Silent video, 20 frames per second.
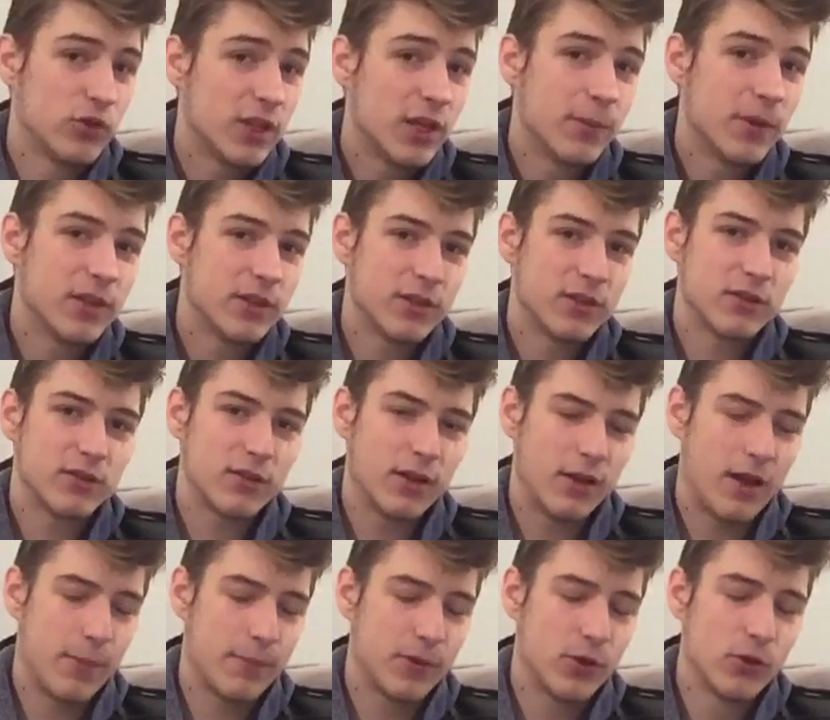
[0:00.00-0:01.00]
using
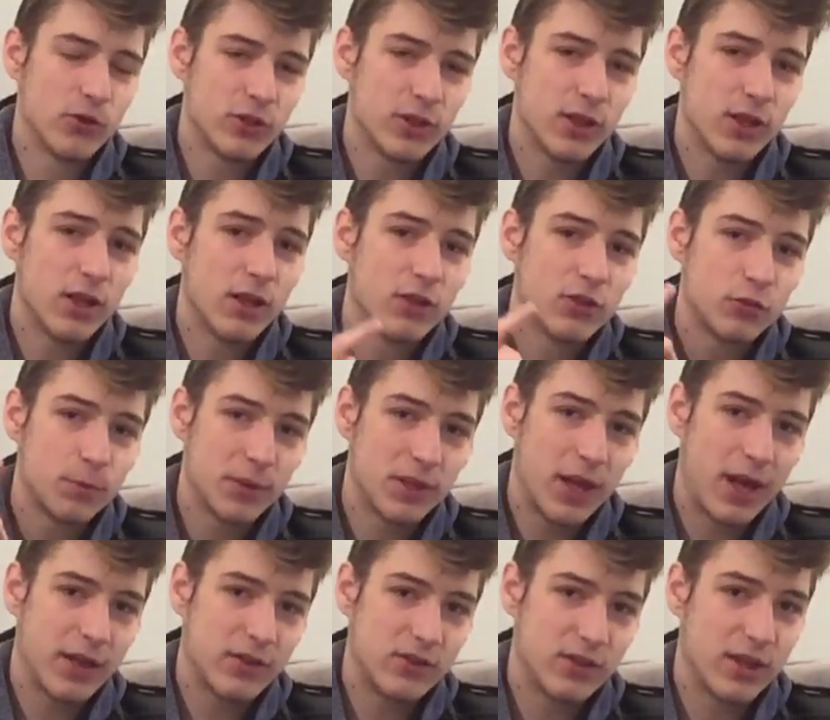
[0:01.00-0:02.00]

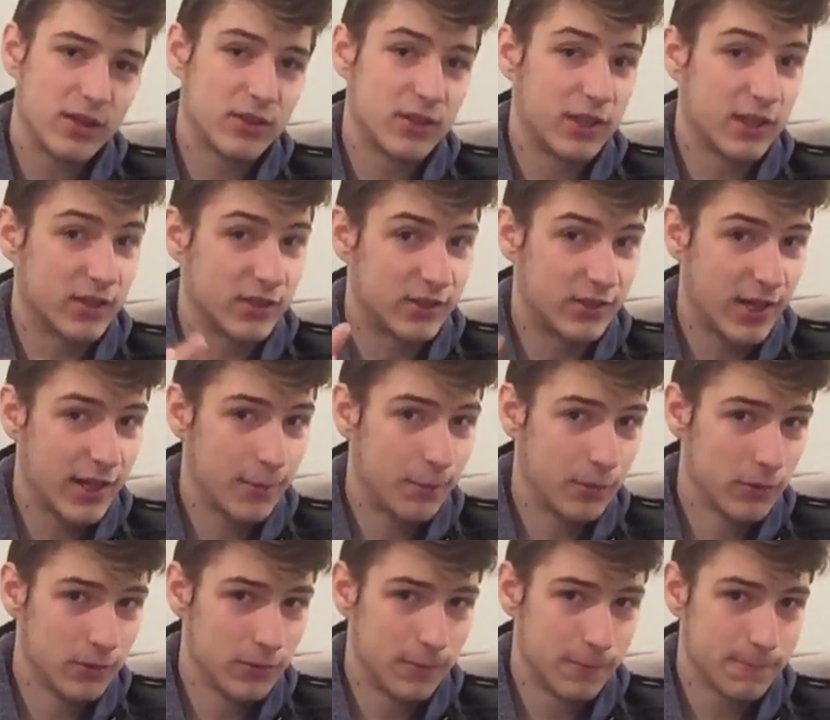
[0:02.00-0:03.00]
Spadicy as an
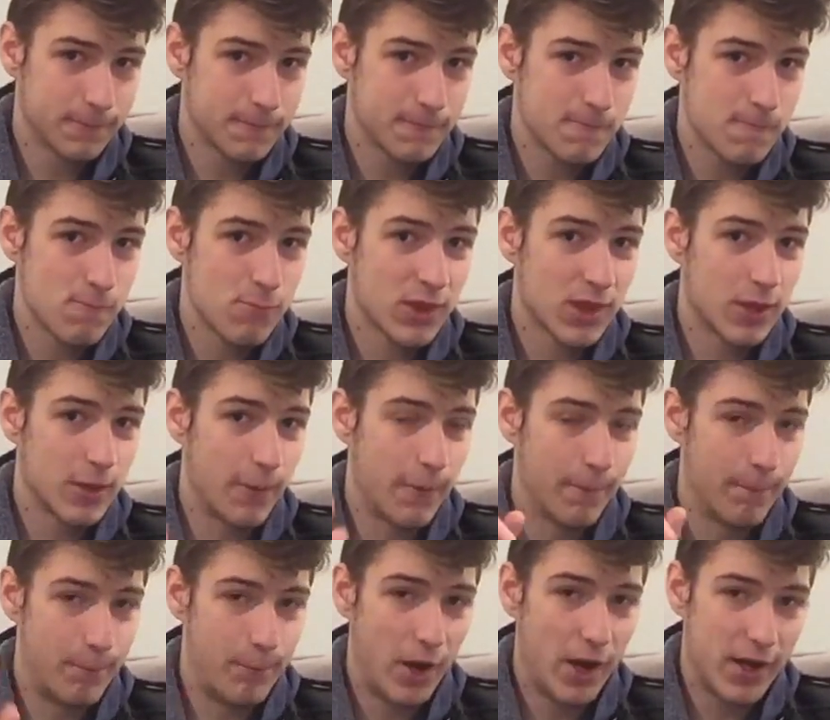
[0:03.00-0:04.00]
example,
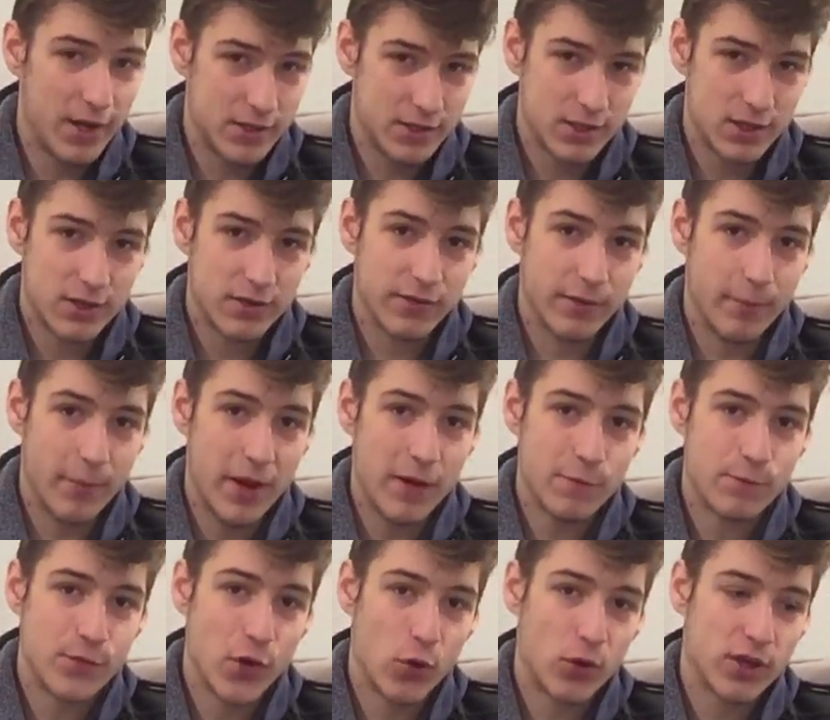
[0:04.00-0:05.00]
but the
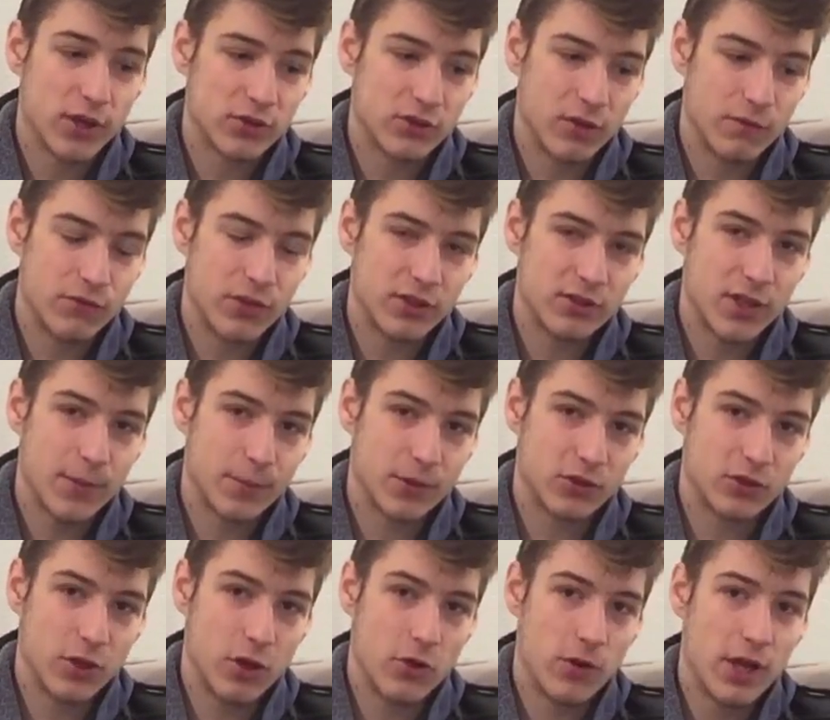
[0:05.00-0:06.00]
main focus of this
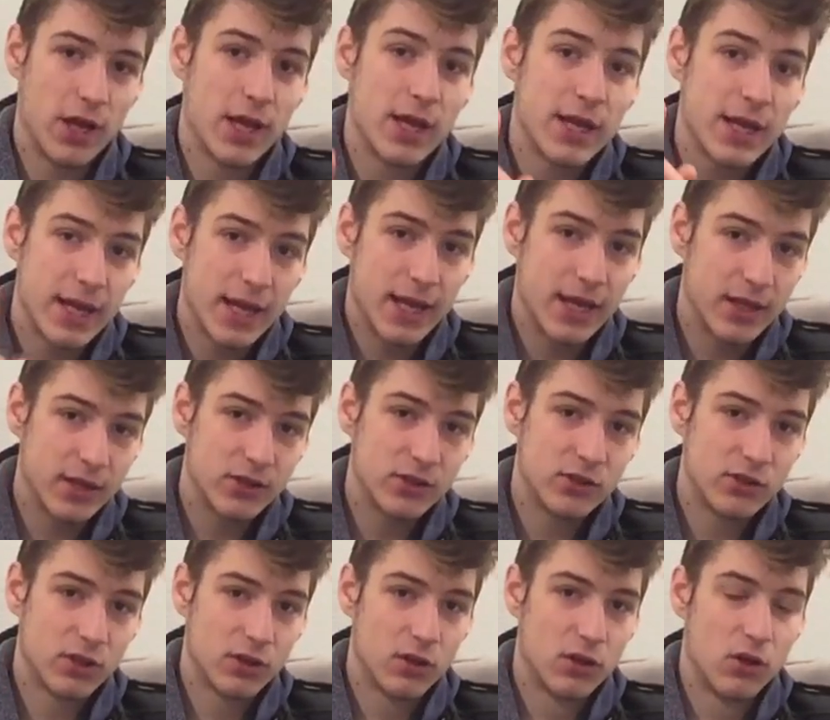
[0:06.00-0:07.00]
episode
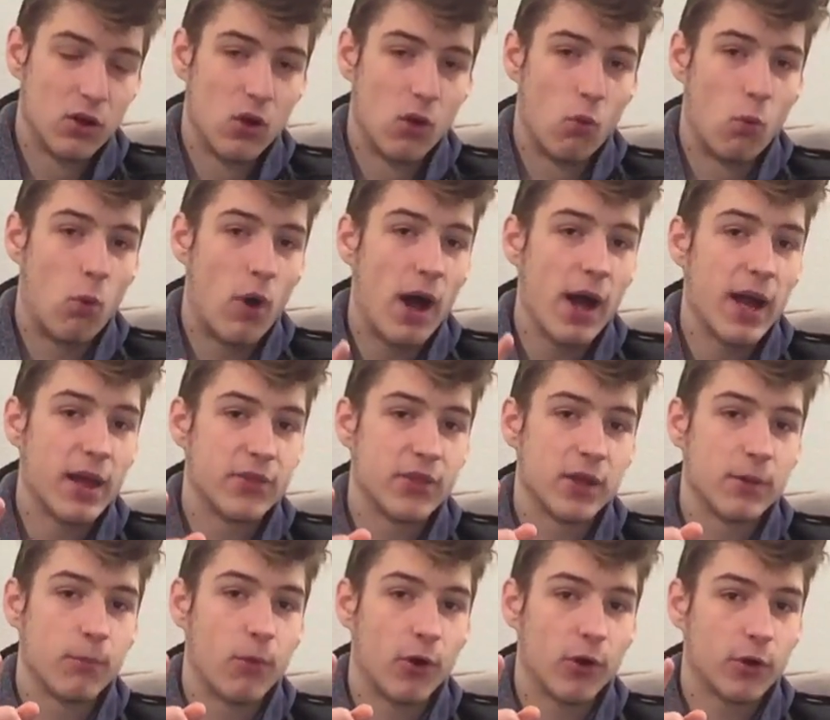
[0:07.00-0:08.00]
is why I
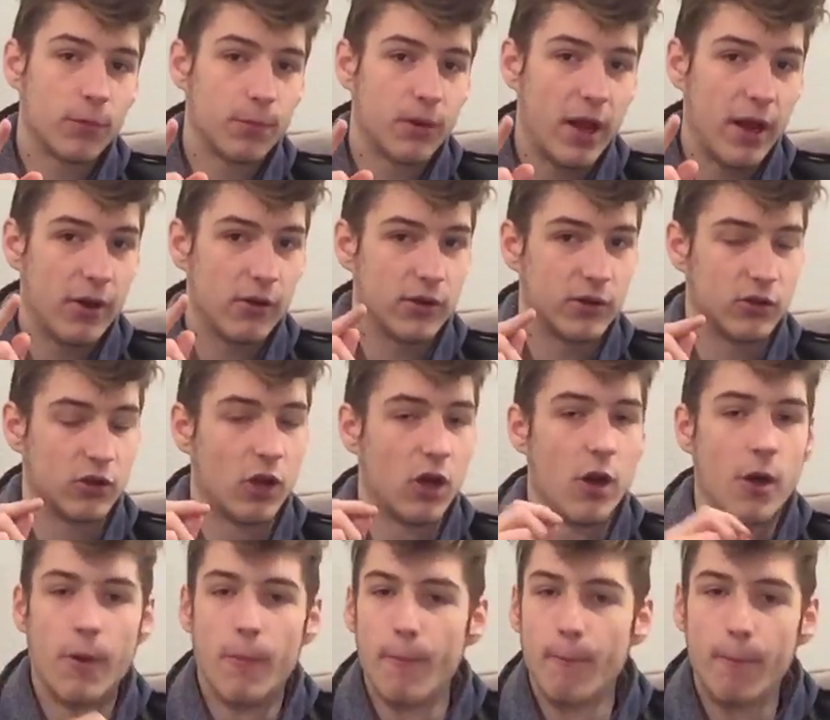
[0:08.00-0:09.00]
think Markiplier is
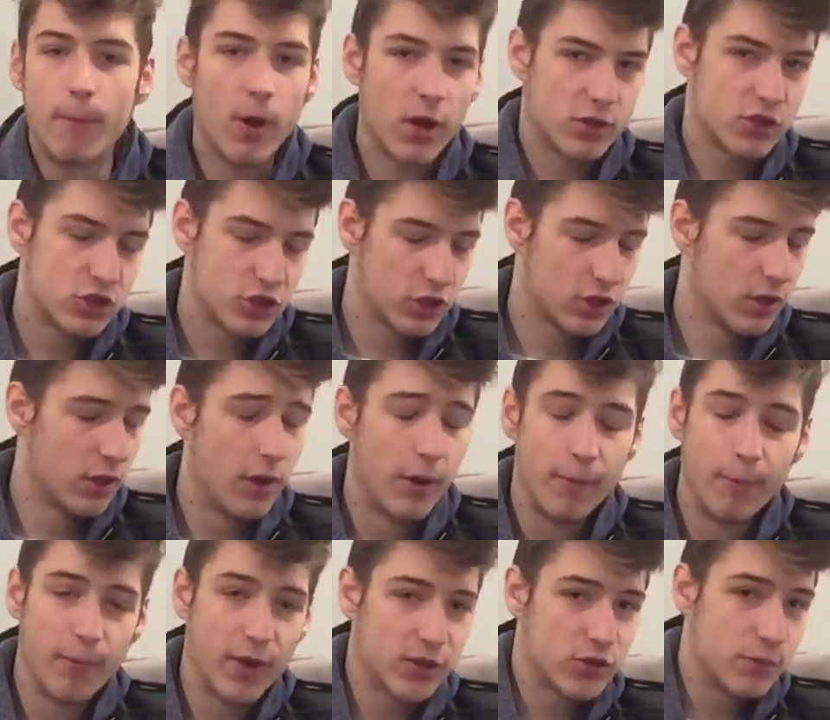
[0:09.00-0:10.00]
much
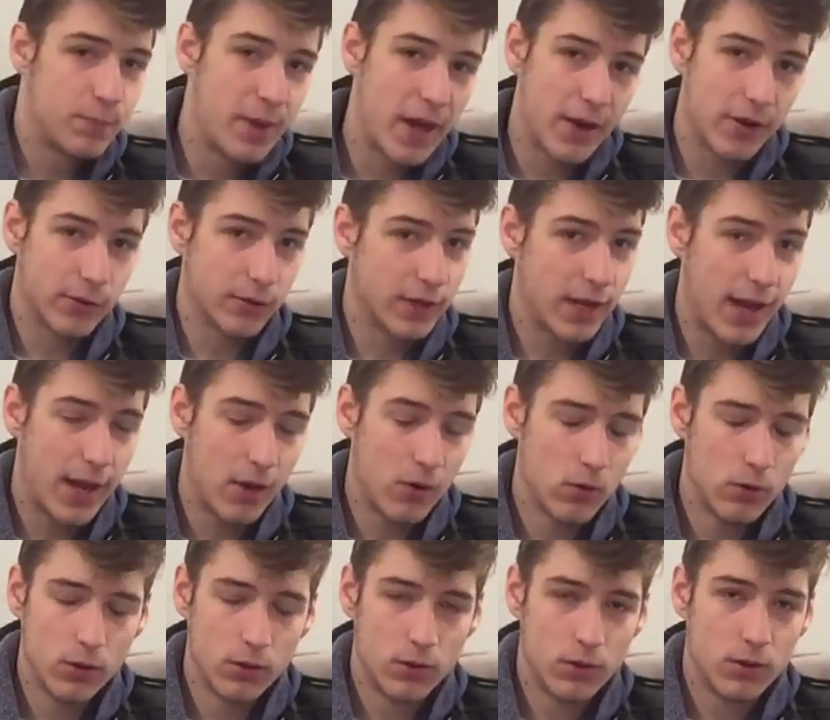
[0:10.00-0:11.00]
better
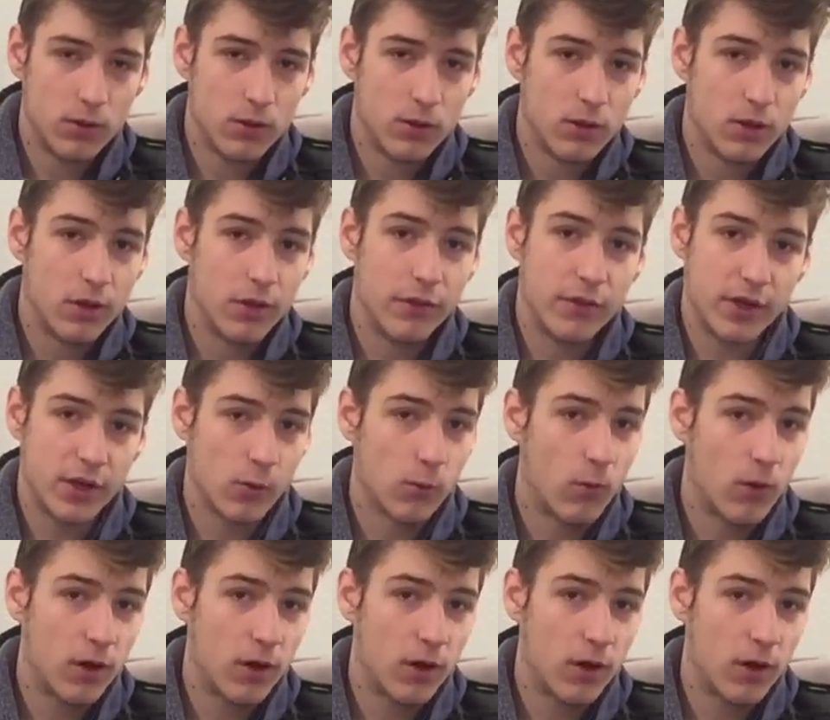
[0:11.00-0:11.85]
now than he